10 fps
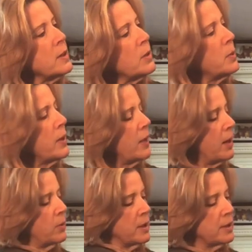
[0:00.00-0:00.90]
way that
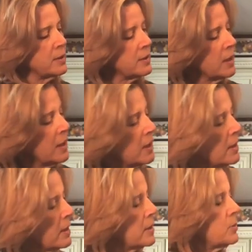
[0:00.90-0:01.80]
one is,
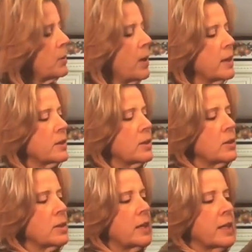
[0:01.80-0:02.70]
because we want it to
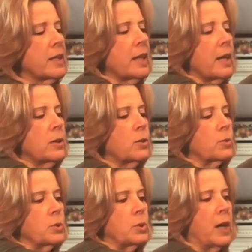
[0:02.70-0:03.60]
look like it kind of
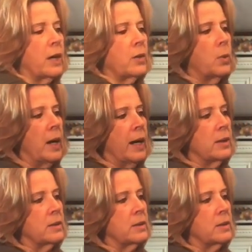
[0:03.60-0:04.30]
grew out of the wild.